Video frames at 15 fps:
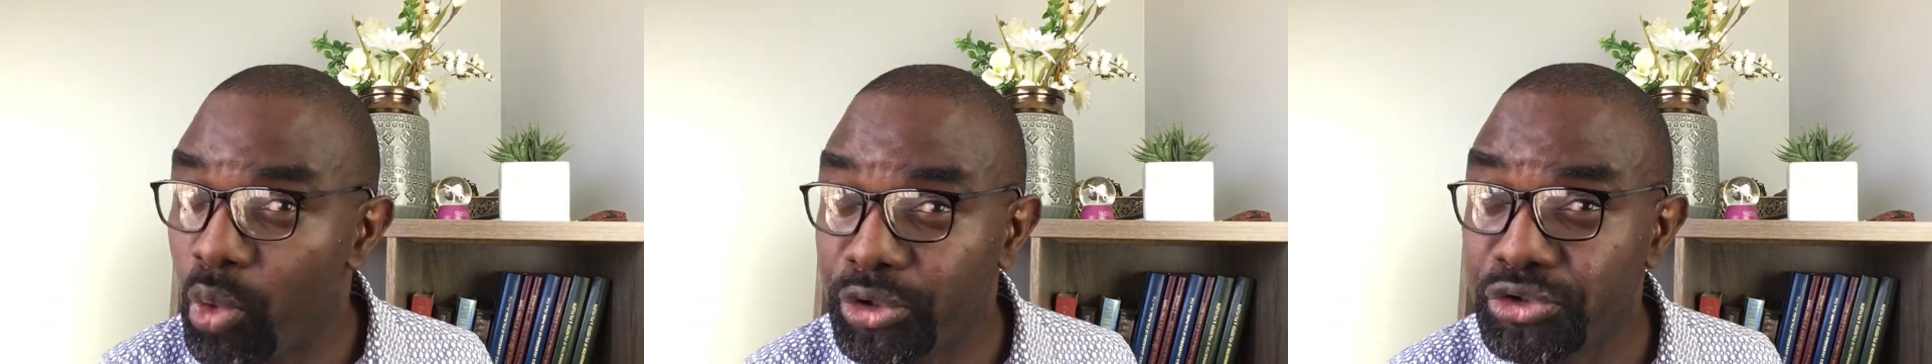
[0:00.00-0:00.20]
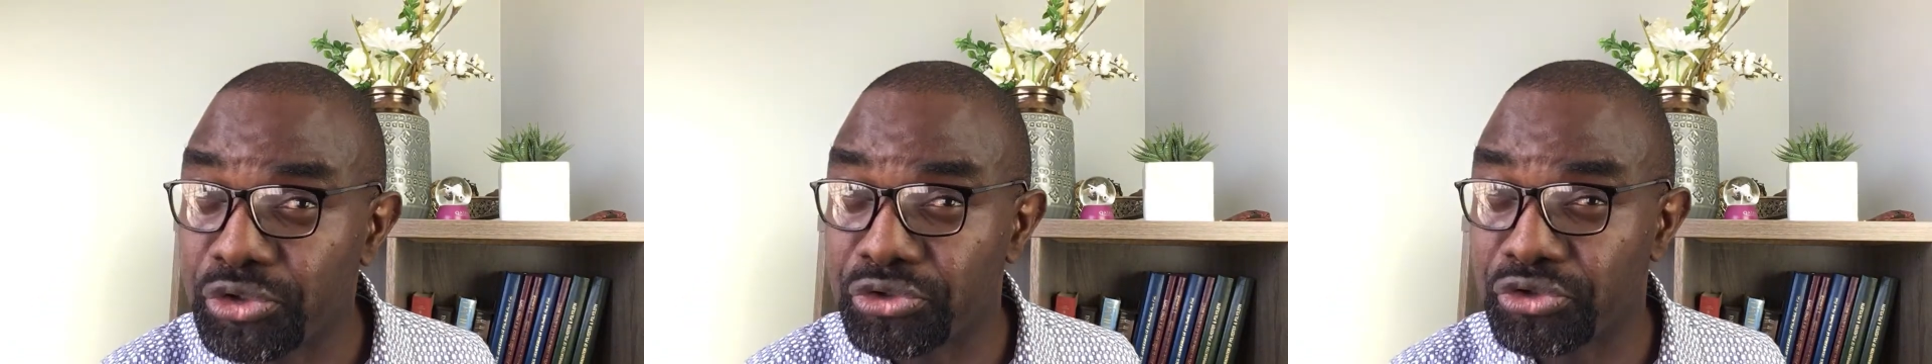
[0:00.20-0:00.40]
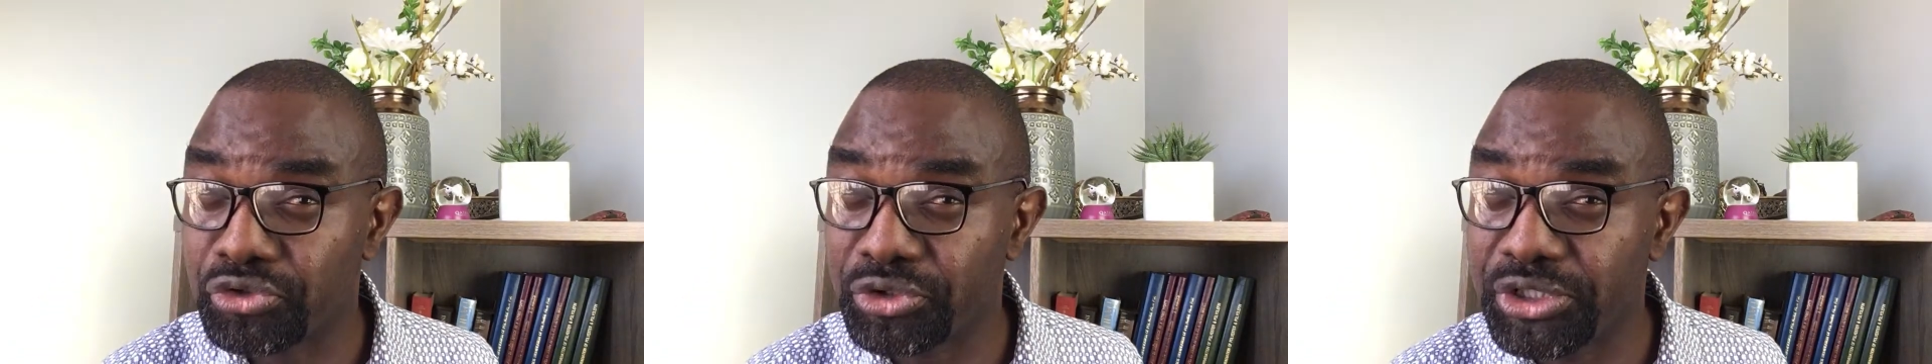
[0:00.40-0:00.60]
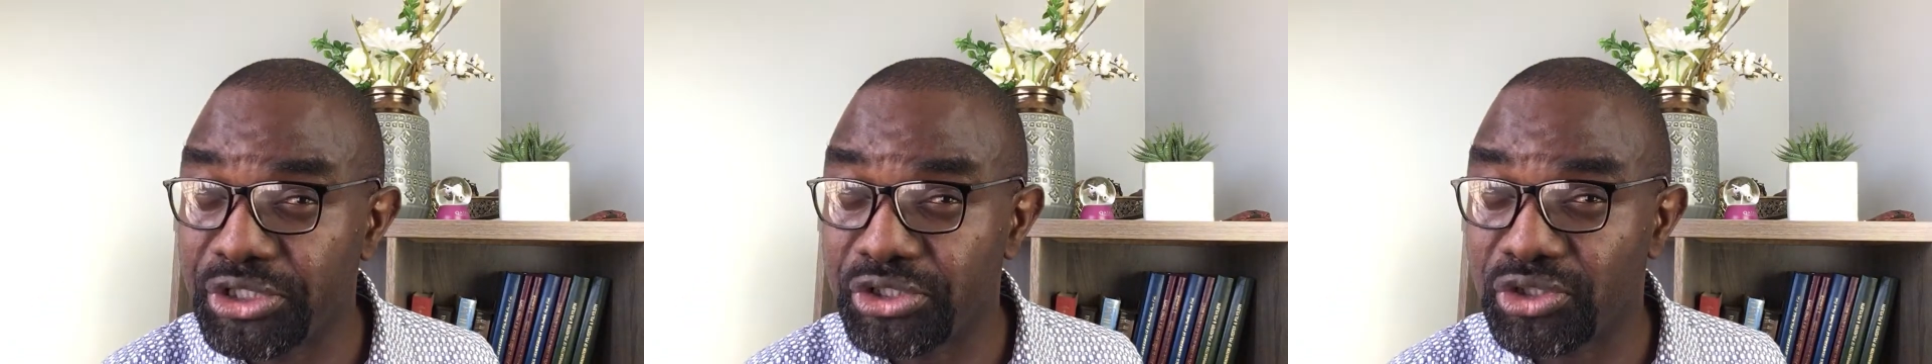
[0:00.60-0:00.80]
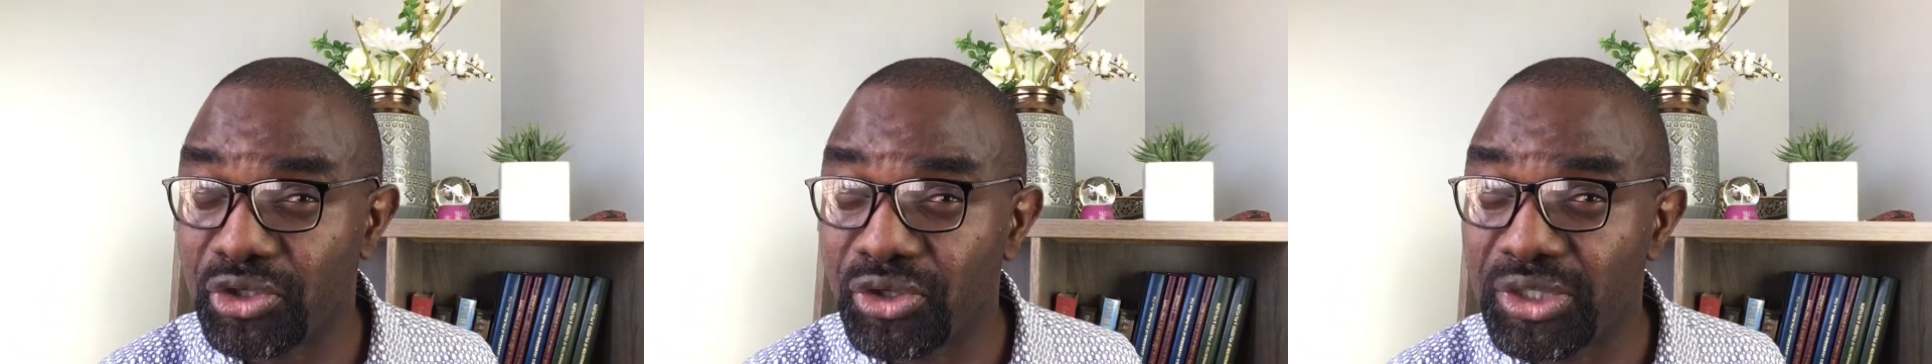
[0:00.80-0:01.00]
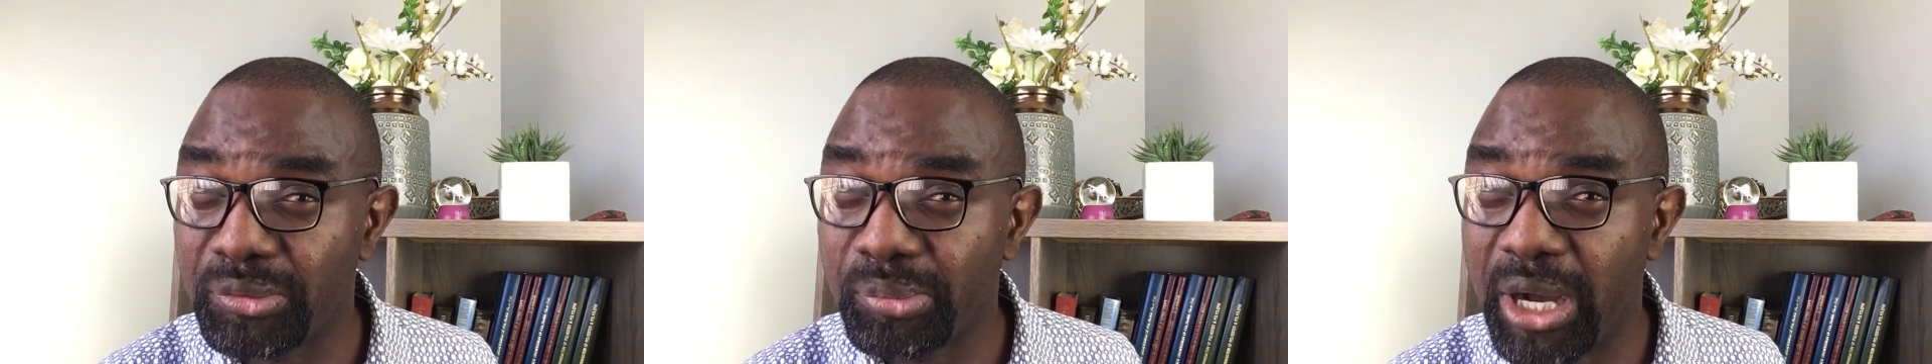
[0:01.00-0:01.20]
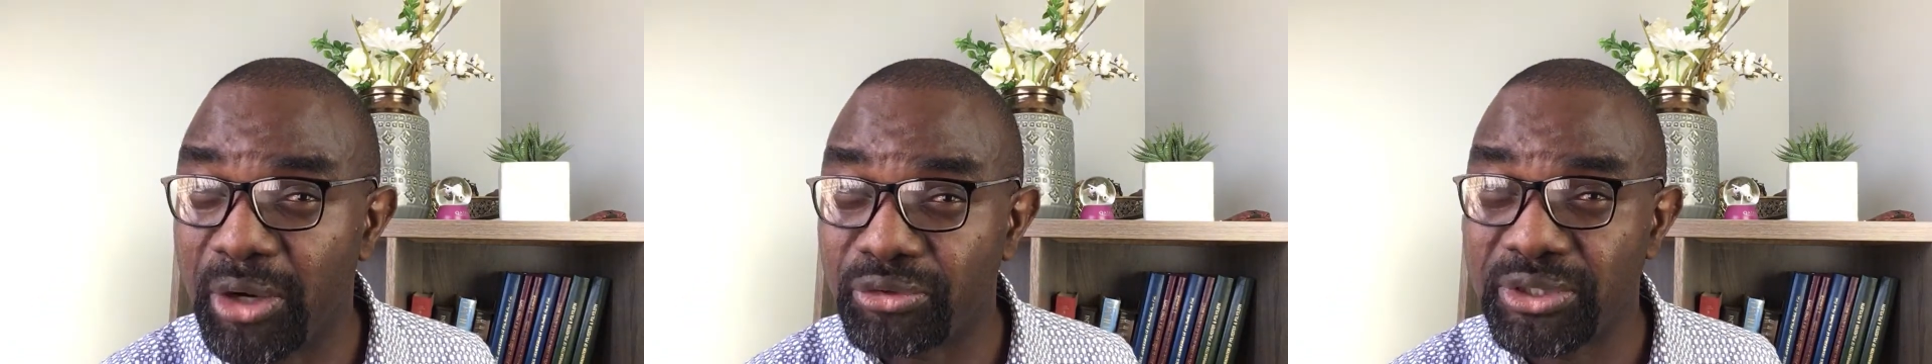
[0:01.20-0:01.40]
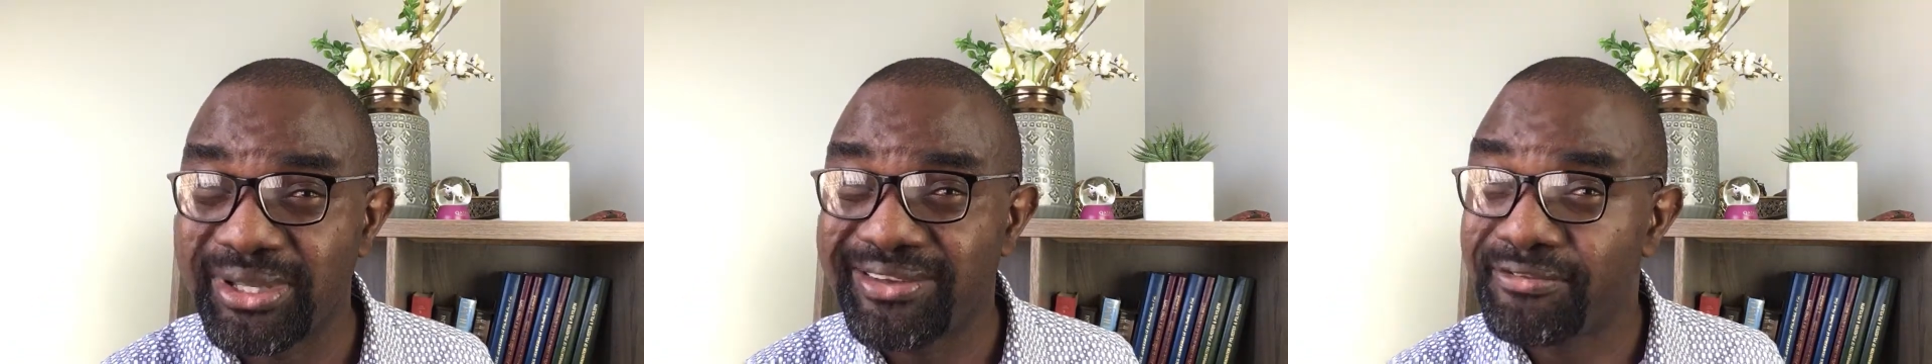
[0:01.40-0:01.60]
what your study is all
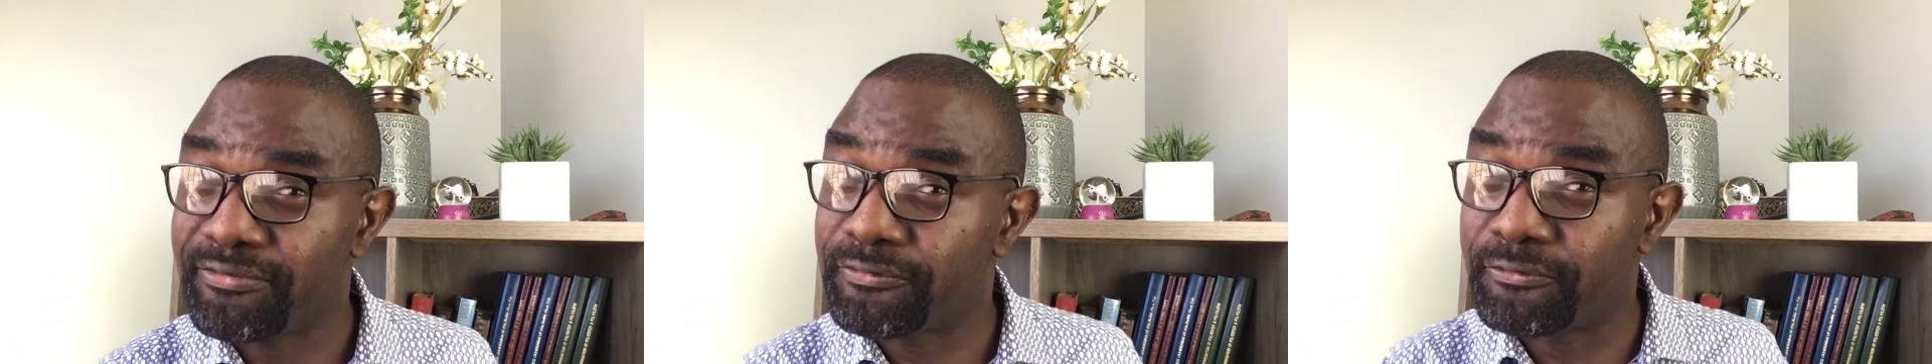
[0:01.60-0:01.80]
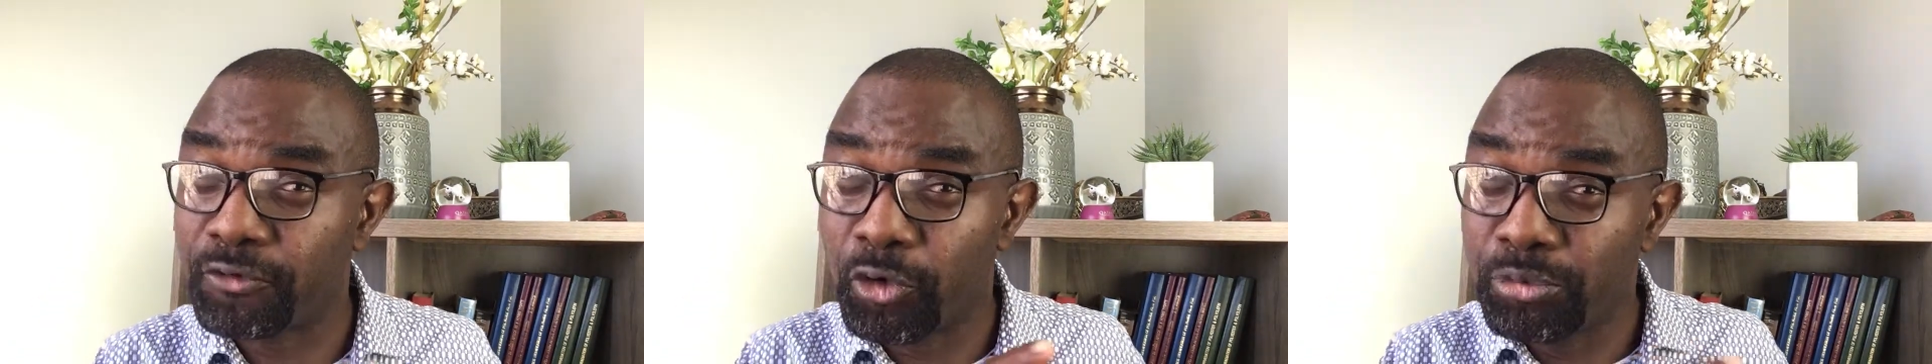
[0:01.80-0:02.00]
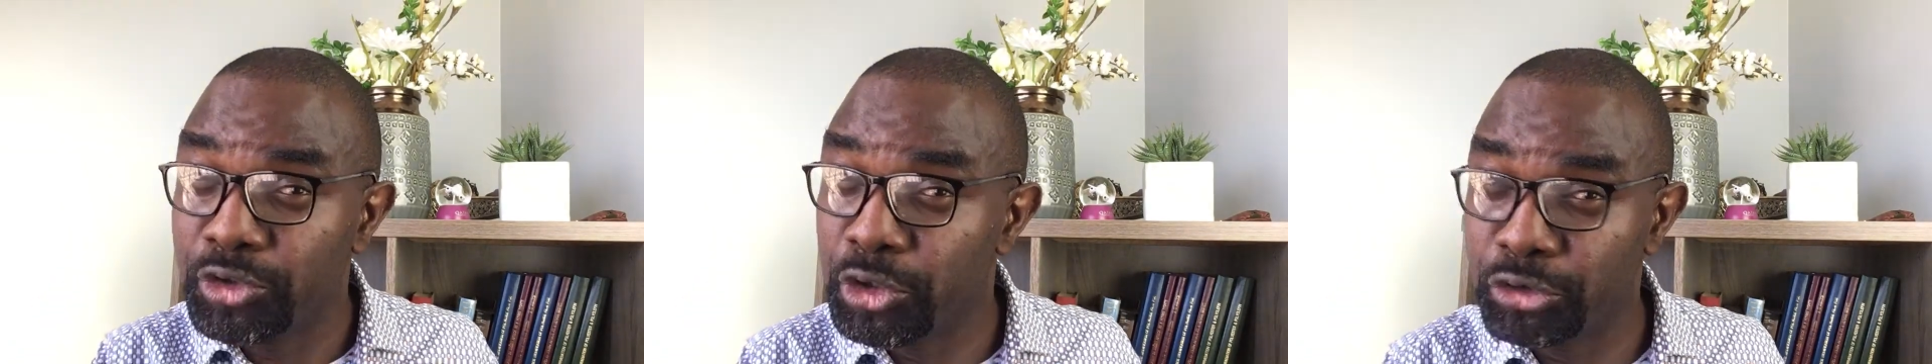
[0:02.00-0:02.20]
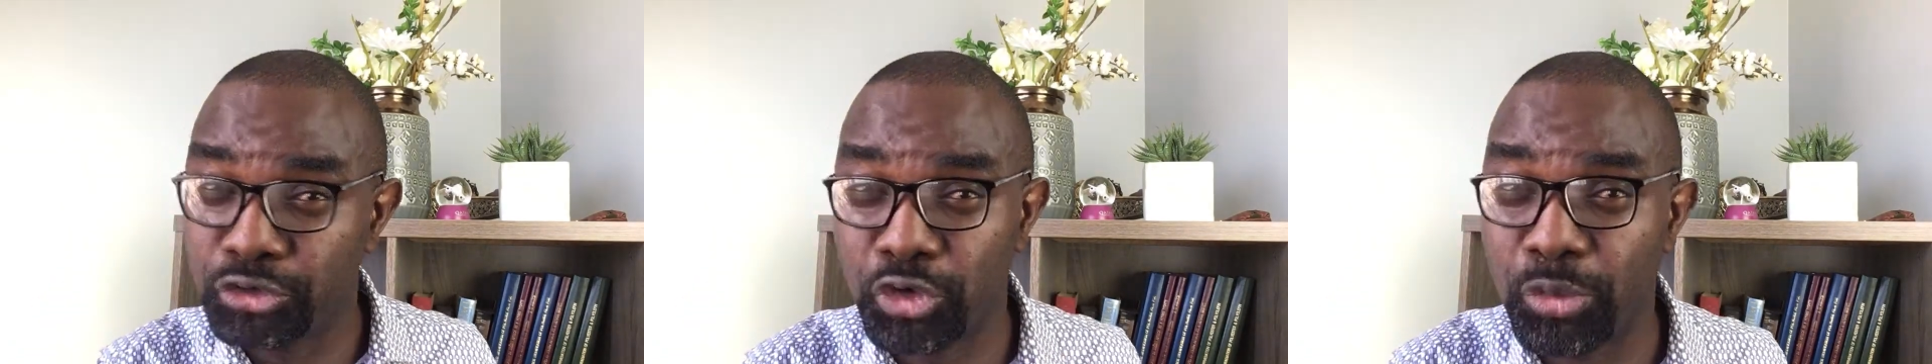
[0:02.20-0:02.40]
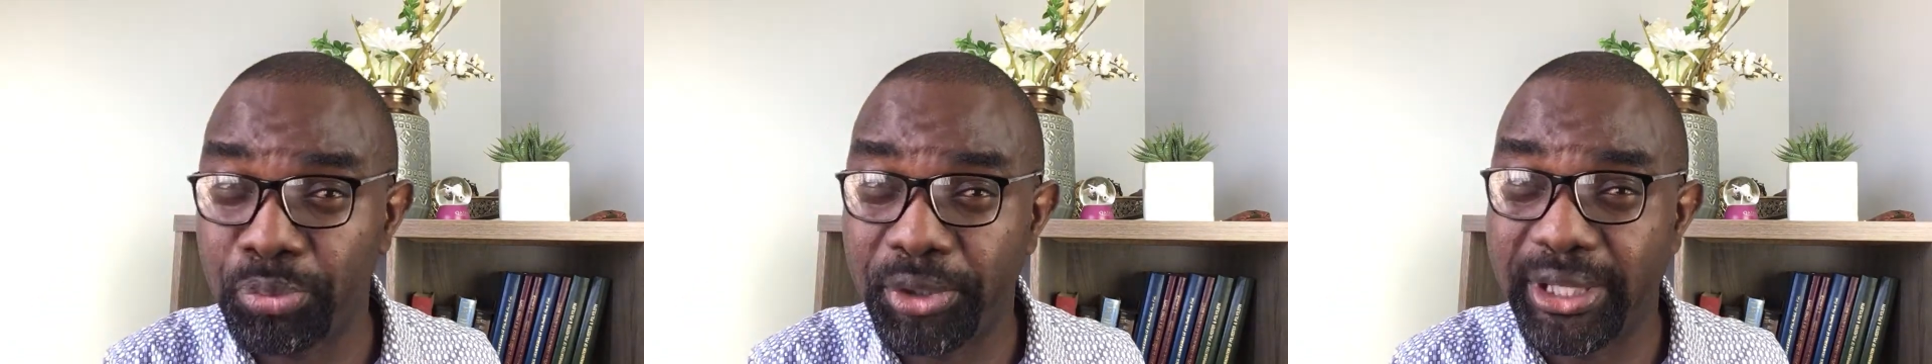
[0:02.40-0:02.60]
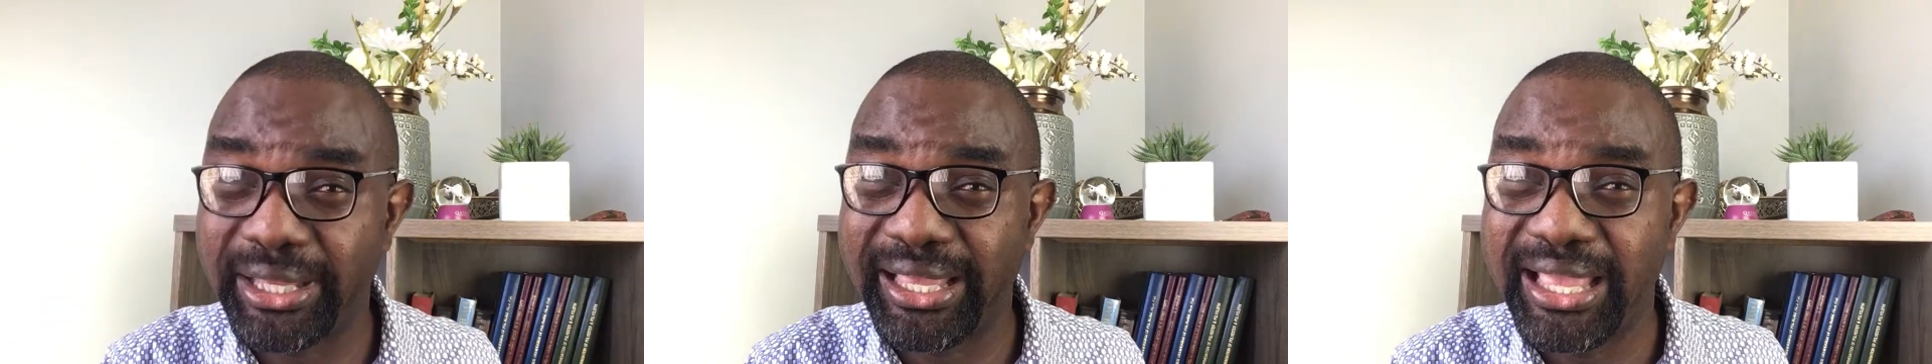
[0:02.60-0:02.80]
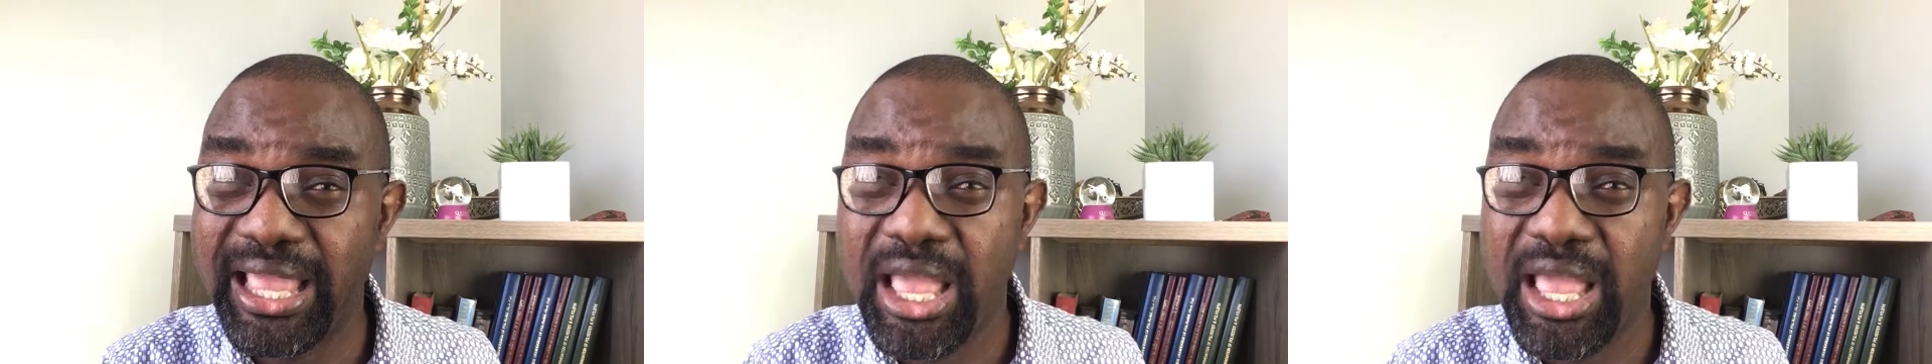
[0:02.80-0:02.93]
about from your topic.